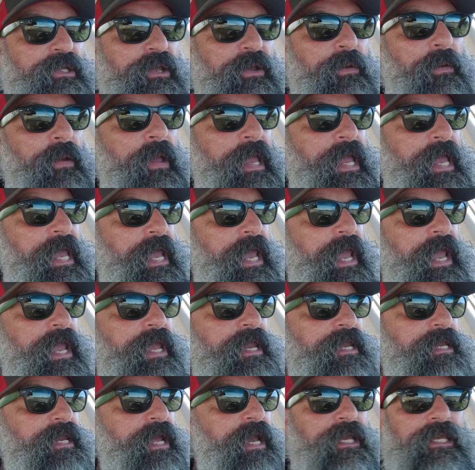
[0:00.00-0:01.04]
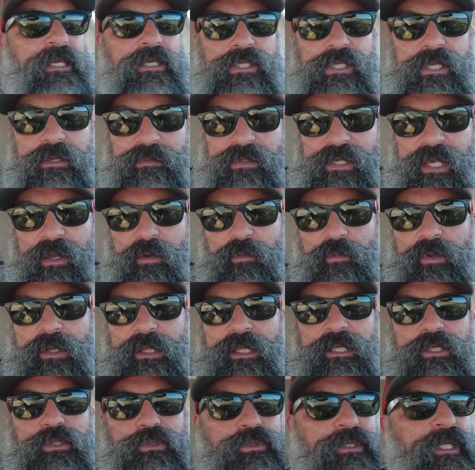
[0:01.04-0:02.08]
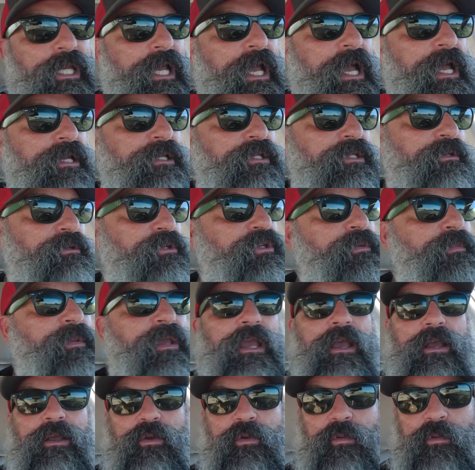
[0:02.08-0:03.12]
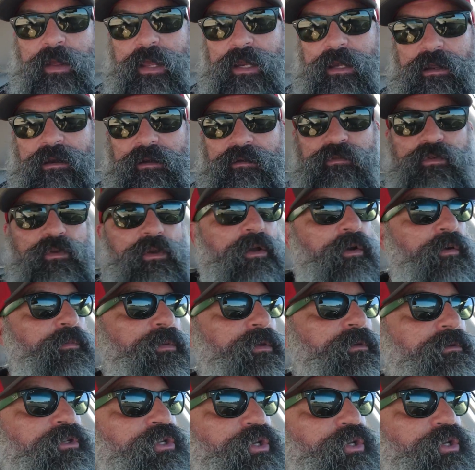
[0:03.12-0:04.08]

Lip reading: So, and he seems like a real interesting guy, so it should be a great interview. I hope you